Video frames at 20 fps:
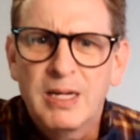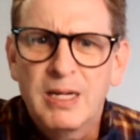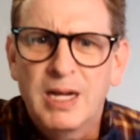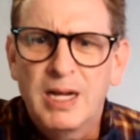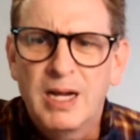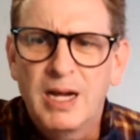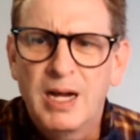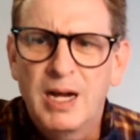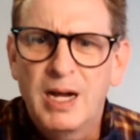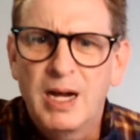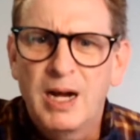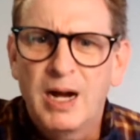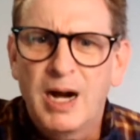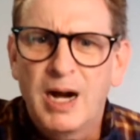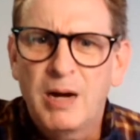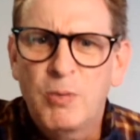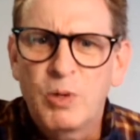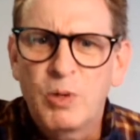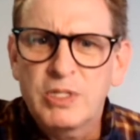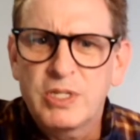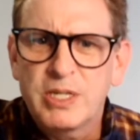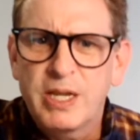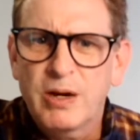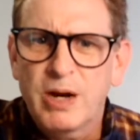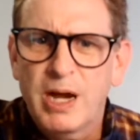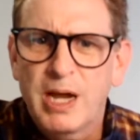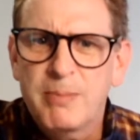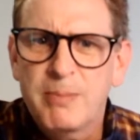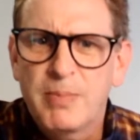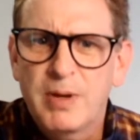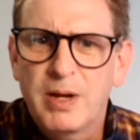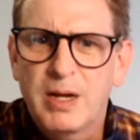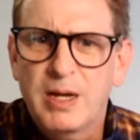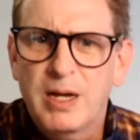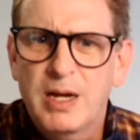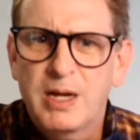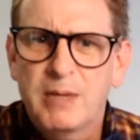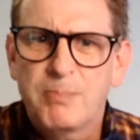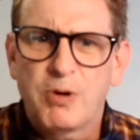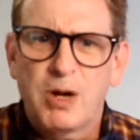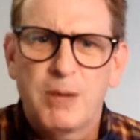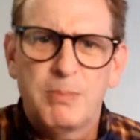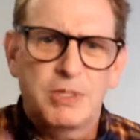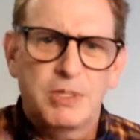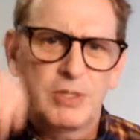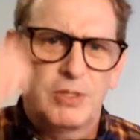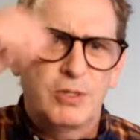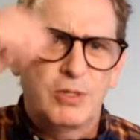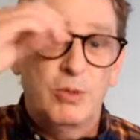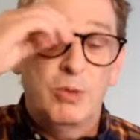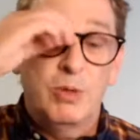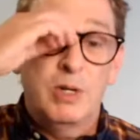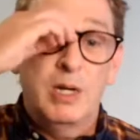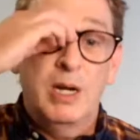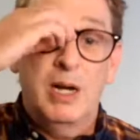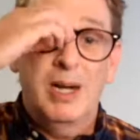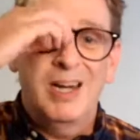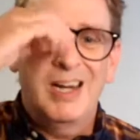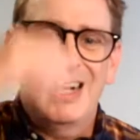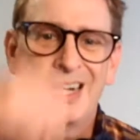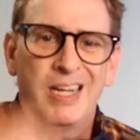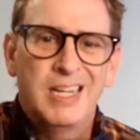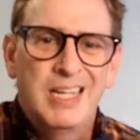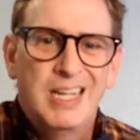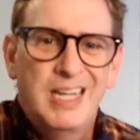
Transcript: Once a year, I promise to do a